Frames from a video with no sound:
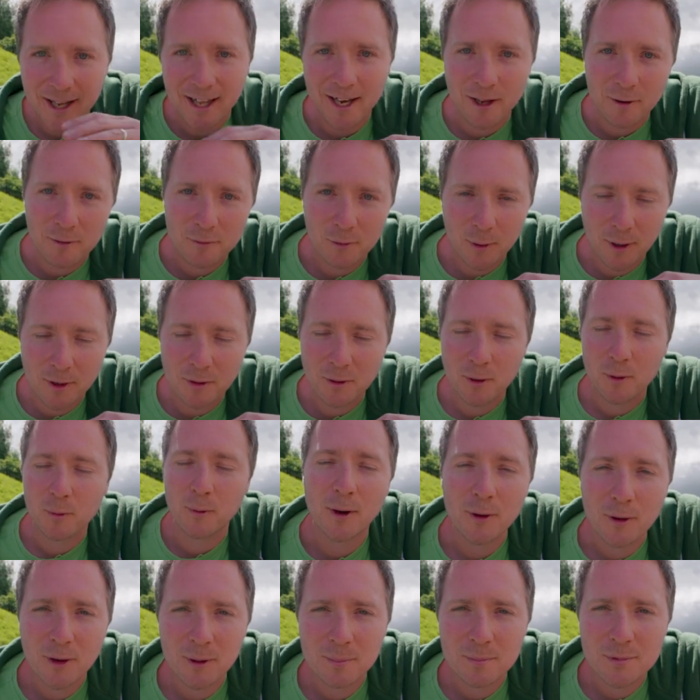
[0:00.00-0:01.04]
Hello everyone,
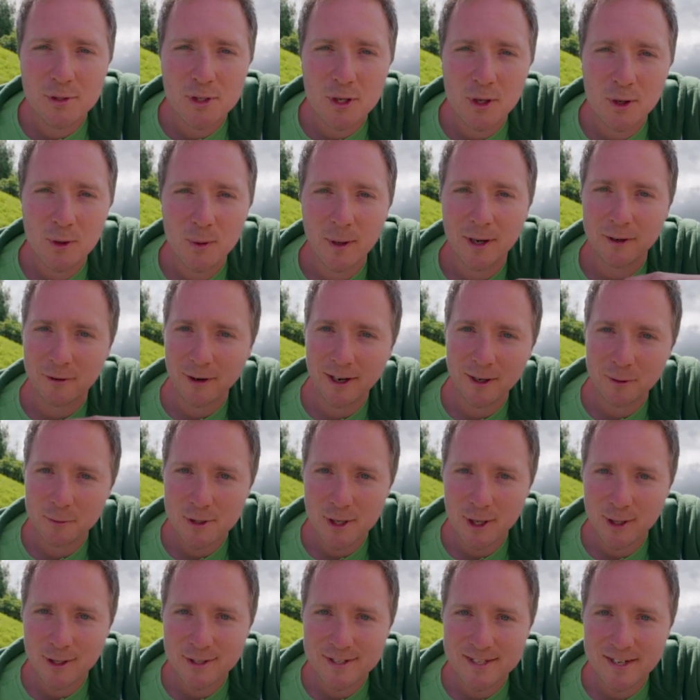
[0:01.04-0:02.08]
welcome to A Great
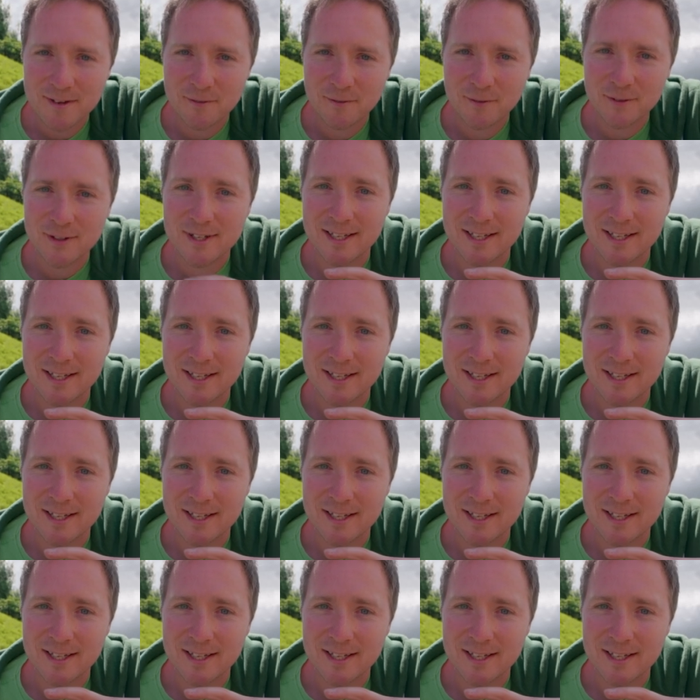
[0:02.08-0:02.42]
Alternative.